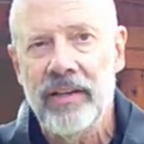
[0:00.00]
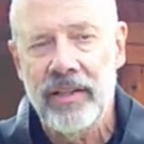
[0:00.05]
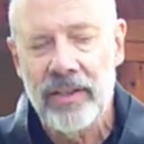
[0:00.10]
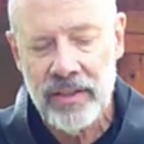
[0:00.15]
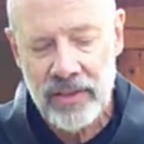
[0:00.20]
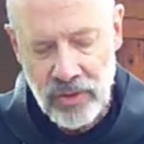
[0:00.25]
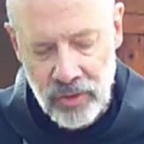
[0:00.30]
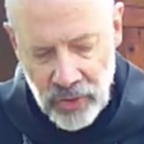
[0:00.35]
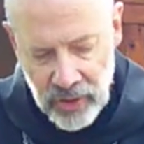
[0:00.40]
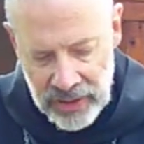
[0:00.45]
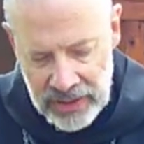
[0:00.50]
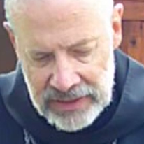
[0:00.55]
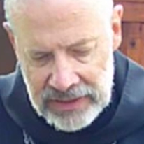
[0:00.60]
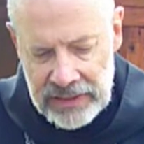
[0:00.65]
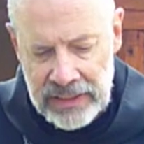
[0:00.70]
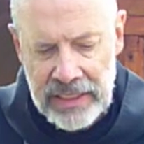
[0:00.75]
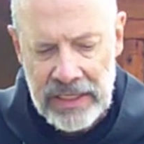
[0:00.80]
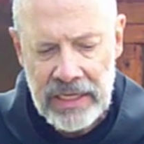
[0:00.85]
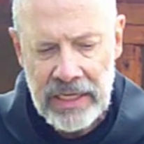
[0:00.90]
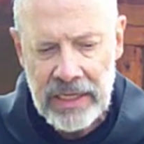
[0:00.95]
including
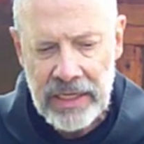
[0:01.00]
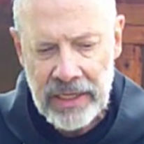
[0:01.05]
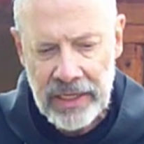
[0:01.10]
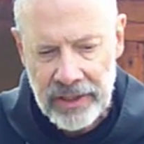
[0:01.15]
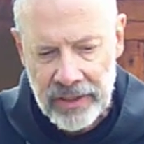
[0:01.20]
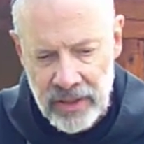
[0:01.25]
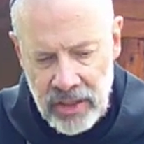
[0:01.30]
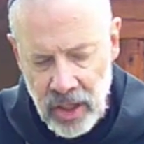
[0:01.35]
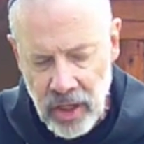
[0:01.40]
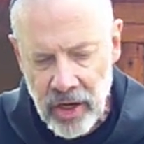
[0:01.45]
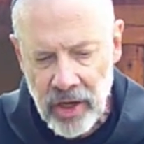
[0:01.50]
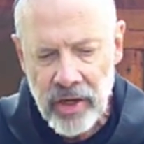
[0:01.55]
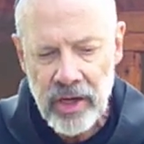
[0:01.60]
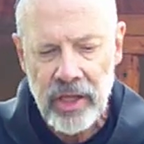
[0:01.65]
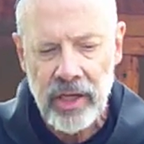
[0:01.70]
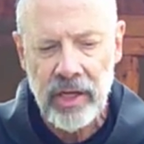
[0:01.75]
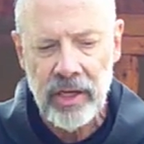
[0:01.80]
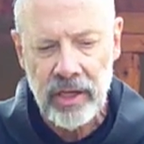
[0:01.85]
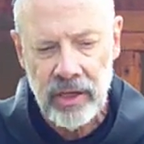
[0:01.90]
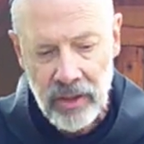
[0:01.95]
cleaning and
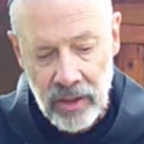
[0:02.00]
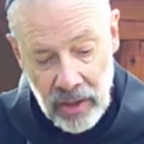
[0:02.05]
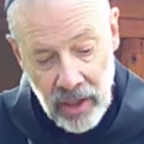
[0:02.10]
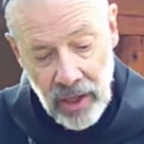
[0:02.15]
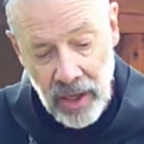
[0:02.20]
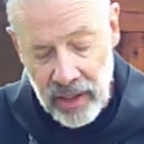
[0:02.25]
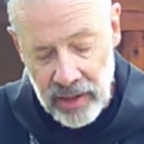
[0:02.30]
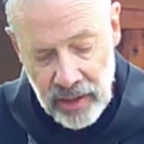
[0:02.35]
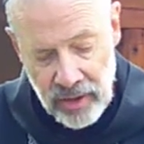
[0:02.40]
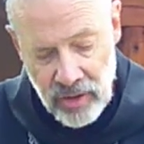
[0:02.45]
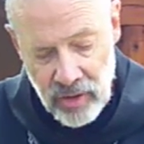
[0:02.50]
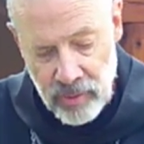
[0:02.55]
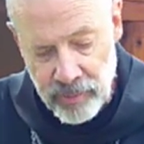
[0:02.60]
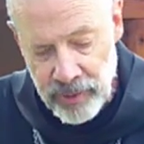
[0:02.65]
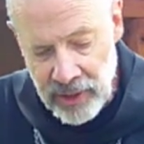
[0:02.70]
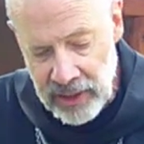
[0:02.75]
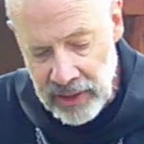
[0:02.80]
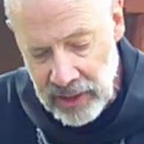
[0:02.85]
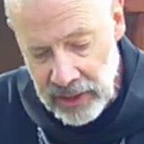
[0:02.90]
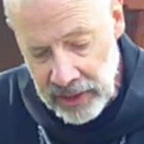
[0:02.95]
carding and then
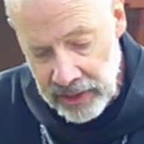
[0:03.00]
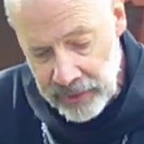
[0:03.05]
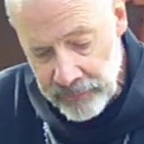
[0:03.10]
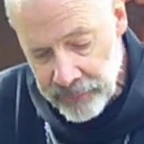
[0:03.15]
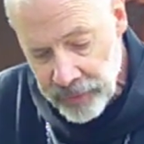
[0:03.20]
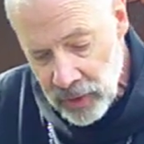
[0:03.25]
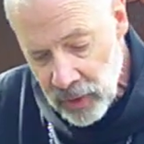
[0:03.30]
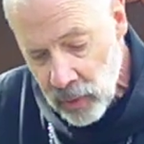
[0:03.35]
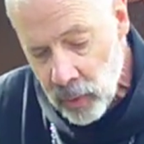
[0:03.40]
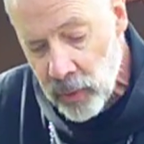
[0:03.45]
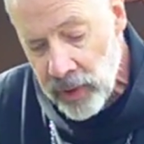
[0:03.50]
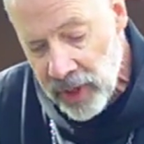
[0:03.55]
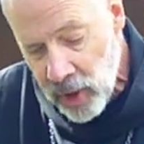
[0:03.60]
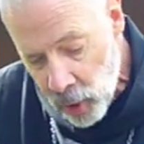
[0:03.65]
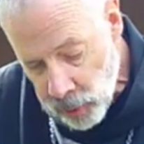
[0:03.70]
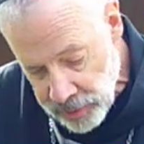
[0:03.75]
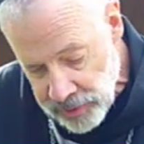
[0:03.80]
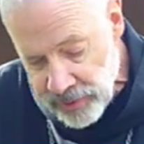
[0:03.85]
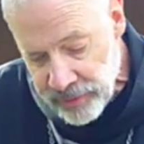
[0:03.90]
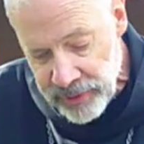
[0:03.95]
spinning it. We
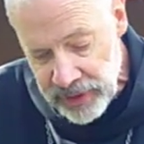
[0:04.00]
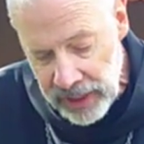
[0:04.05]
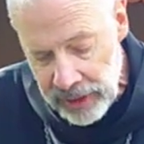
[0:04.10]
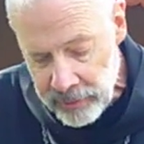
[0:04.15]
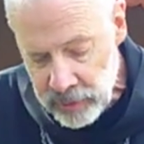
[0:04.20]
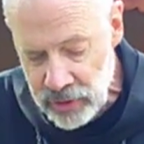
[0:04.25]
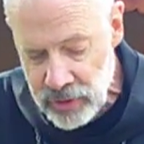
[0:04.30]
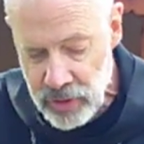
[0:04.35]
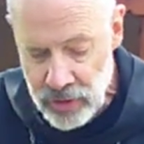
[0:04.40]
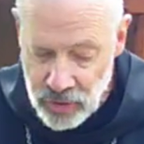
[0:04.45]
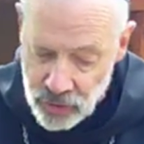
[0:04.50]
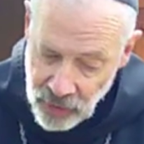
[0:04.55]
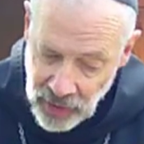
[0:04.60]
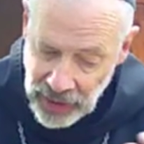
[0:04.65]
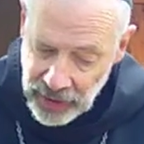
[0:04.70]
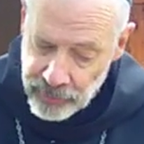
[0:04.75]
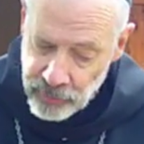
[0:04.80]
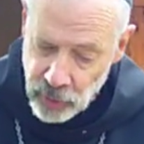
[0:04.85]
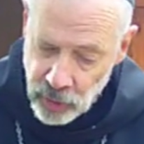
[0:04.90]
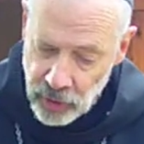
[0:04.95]
hope to be able to do
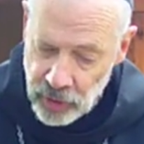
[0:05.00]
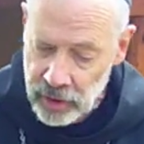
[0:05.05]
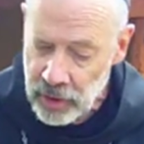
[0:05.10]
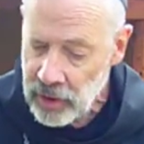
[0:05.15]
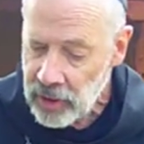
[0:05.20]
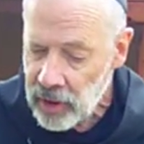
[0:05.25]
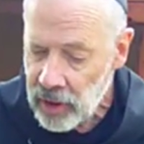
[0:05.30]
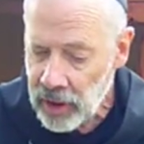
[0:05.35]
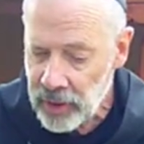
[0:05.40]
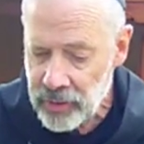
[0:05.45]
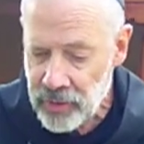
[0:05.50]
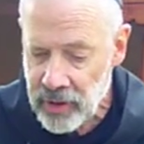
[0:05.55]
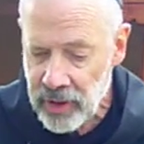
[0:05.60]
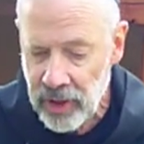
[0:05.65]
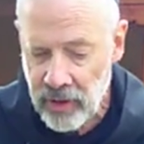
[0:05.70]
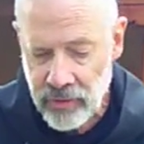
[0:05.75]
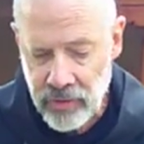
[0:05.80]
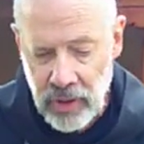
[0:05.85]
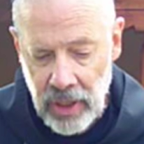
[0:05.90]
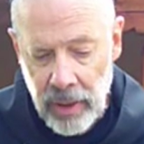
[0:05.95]
that more
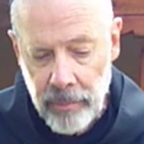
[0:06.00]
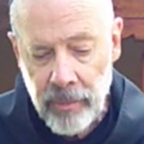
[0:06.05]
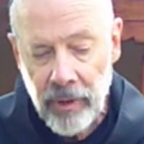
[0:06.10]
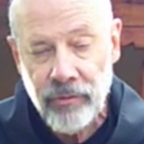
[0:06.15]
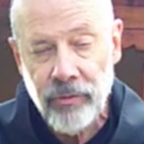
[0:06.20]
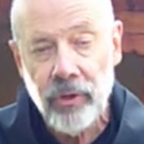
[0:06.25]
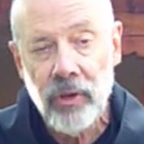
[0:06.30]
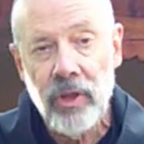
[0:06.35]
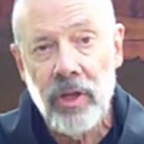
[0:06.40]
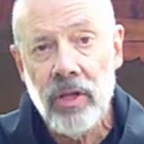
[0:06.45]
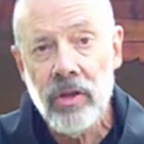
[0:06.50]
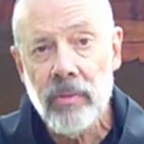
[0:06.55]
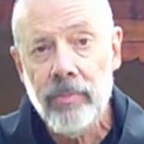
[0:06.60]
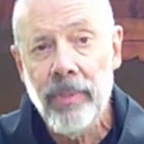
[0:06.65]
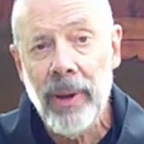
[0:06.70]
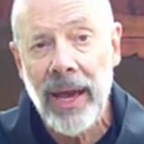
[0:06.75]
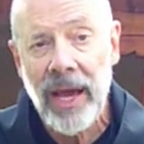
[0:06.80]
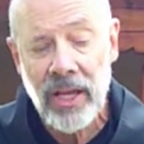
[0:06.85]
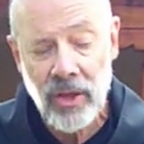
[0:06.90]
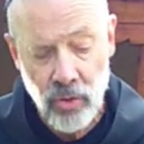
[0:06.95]
ourselves. But for this
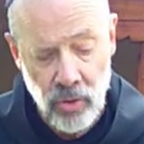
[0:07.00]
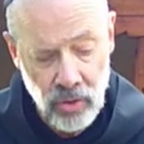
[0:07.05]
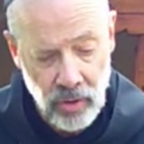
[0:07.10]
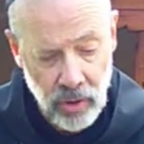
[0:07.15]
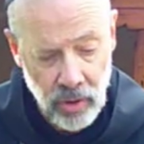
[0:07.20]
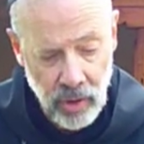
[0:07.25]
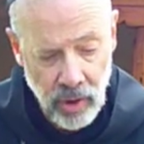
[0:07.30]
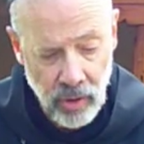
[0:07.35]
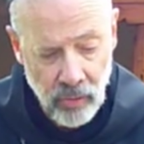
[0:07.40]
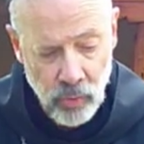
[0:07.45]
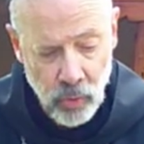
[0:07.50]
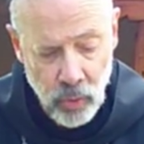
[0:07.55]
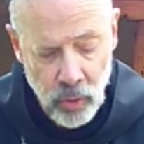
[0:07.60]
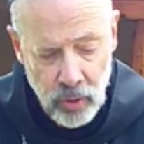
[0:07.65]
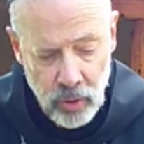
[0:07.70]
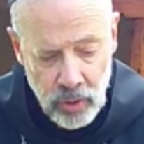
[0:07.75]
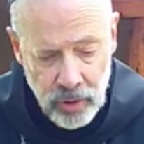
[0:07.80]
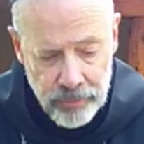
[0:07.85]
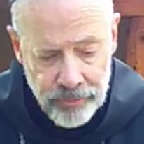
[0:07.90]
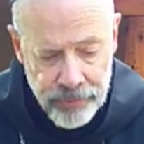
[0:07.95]
batch of
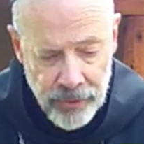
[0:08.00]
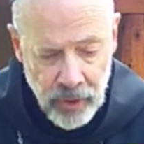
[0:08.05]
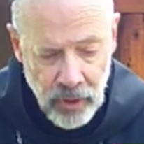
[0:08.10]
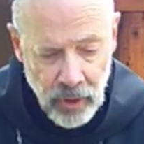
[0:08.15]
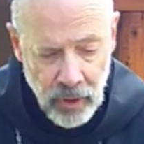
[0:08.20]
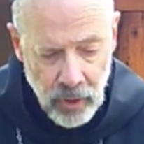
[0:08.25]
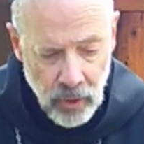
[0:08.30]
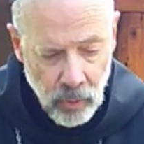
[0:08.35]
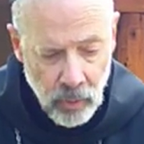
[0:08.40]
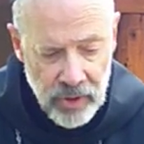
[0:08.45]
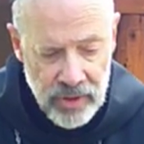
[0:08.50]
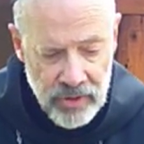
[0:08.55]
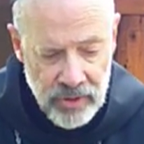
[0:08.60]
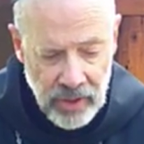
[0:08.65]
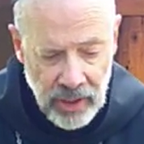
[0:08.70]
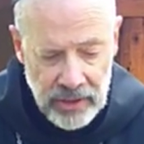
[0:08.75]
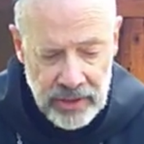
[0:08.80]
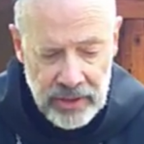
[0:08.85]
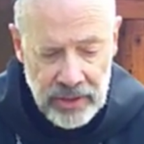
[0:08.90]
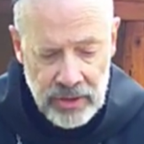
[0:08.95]
wool, we
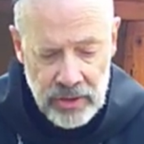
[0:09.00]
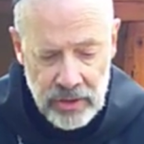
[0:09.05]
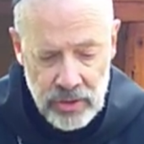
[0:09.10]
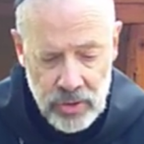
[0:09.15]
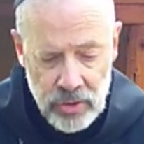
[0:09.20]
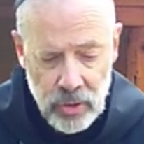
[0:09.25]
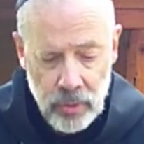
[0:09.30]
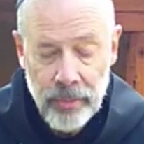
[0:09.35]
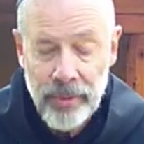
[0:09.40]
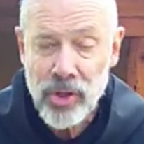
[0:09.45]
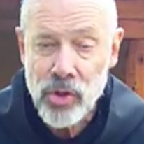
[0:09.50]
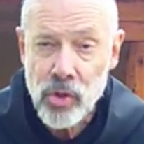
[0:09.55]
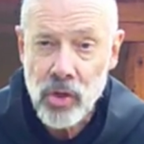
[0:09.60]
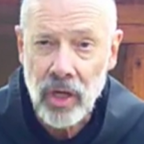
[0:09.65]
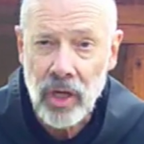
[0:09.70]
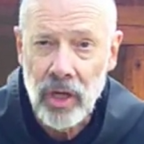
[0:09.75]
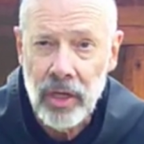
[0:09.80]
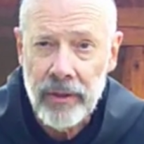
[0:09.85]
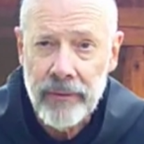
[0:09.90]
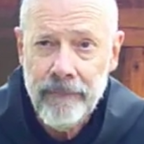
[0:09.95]
sent it to
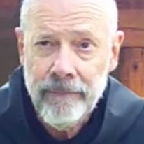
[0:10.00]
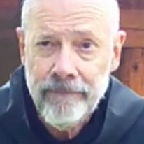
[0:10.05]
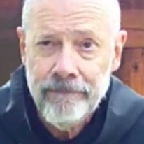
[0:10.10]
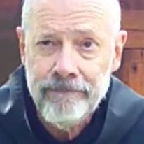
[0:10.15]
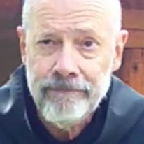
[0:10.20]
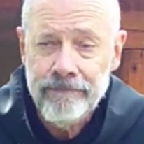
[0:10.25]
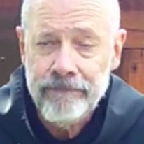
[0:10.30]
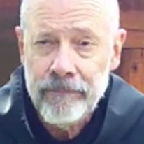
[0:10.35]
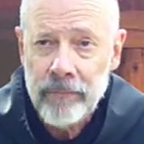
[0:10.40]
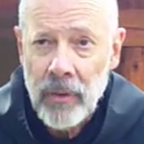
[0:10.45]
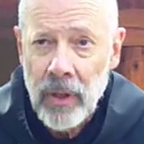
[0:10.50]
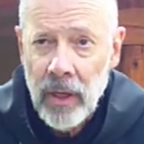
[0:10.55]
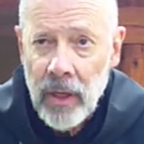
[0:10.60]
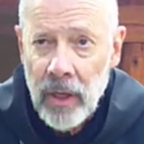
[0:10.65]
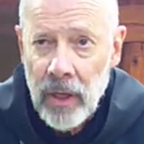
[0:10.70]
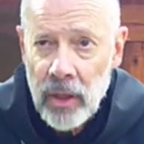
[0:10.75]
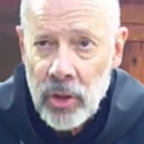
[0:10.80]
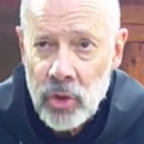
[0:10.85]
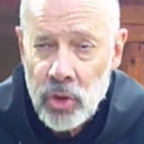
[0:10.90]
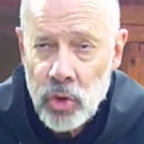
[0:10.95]
Michigan
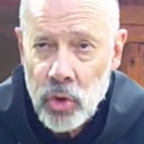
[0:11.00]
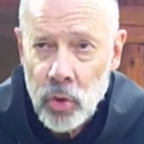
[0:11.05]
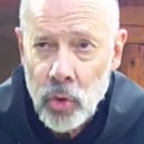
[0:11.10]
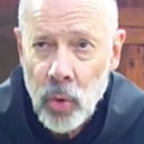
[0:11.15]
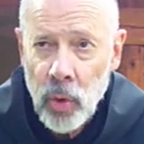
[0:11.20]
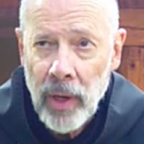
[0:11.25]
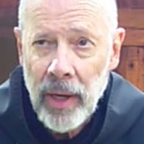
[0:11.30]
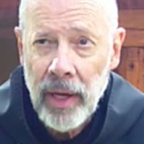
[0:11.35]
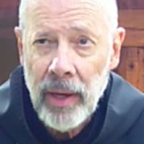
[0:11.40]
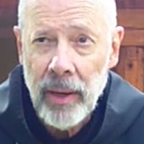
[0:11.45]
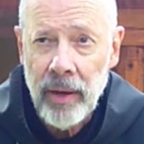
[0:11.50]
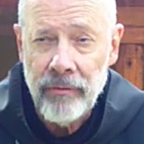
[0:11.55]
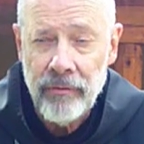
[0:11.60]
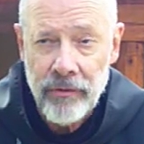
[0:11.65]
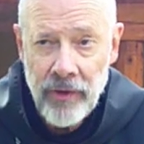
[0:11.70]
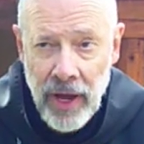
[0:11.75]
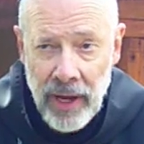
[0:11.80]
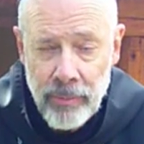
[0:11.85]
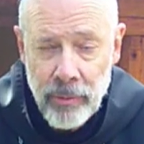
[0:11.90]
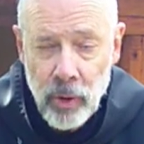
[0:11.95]
to a
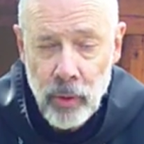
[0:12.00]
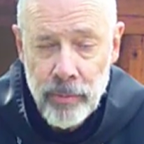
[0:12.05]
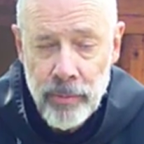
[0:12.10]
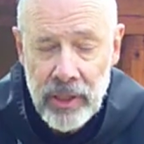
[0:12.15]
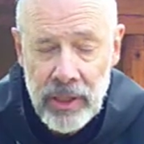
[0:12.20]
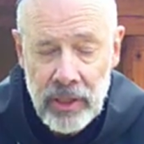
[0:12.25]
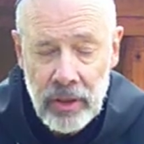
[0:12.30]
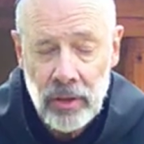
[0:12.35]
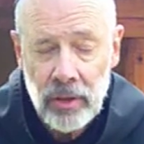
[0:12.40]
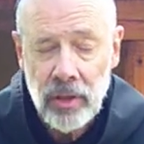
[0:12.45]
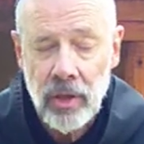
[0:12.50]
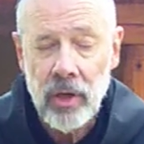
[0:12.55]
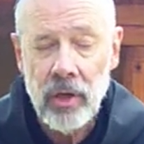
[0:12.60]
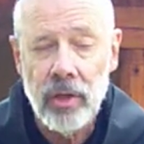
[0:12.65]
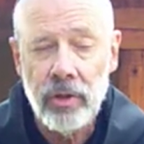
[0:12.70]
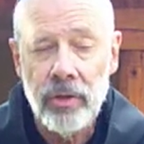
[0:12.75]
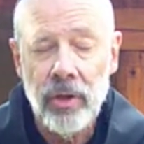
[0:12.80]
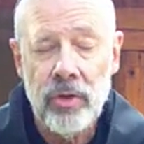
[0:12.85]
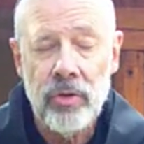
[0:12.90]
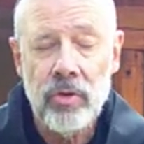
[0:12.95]
fiber mill
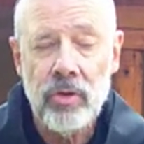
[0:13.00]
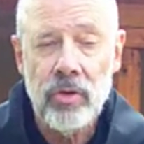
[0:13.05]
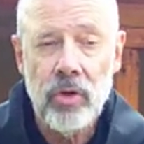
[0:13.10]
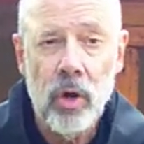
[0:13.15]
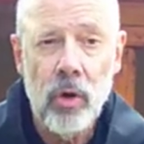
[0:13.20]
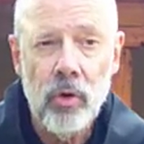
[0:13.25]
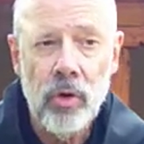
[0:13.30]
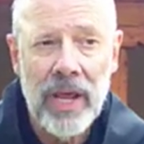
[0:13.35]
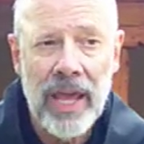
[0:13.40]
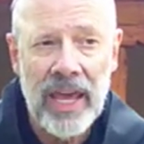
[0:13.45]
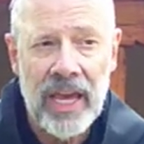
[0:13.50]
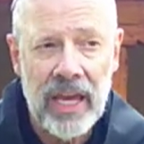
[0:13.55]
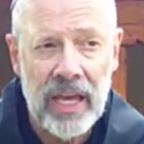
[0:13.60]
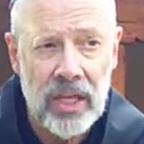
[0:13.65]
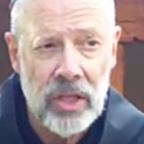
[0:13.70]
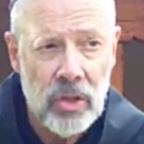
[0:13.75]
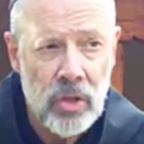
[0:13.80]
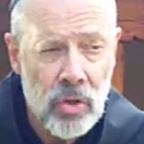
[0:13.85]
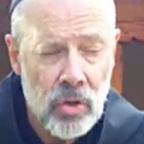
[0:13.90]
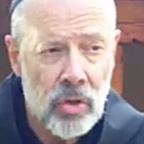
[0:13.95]
called
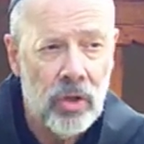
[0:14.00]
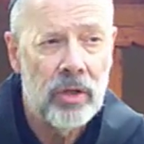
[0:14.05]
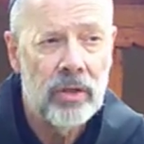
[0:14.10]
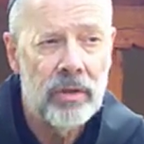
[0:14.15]
Stonehenge,